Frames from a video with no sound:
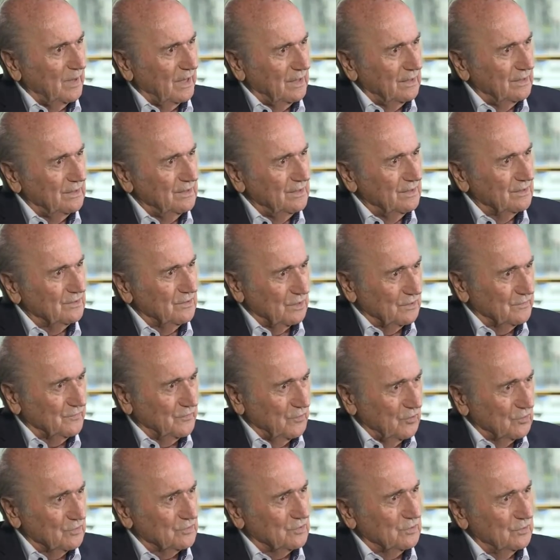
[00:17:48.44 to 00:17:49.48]
play. That's
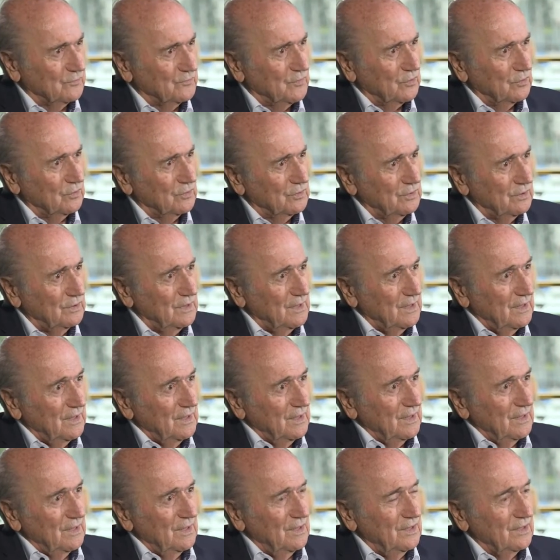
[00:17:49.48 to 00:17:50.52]
first of all.
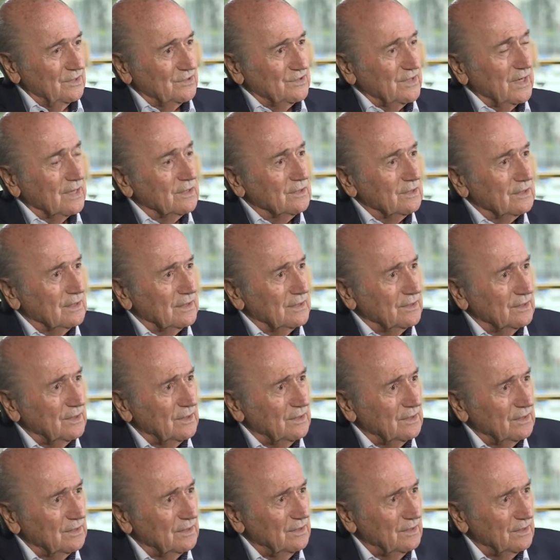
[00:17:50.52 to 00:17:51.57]

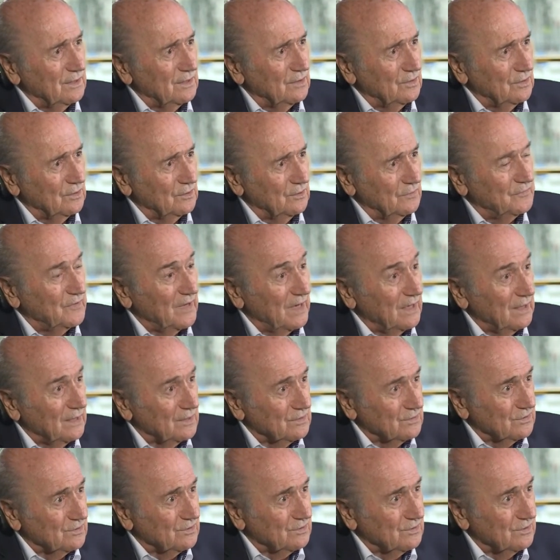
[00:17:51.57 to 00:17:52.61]
Secondly, the
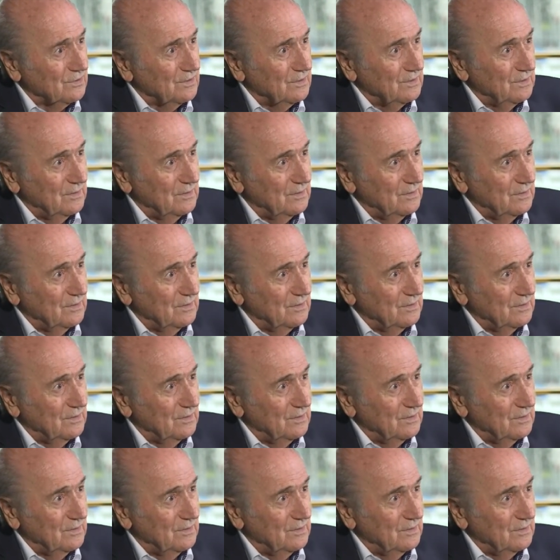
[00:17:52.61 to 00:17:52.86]
fans,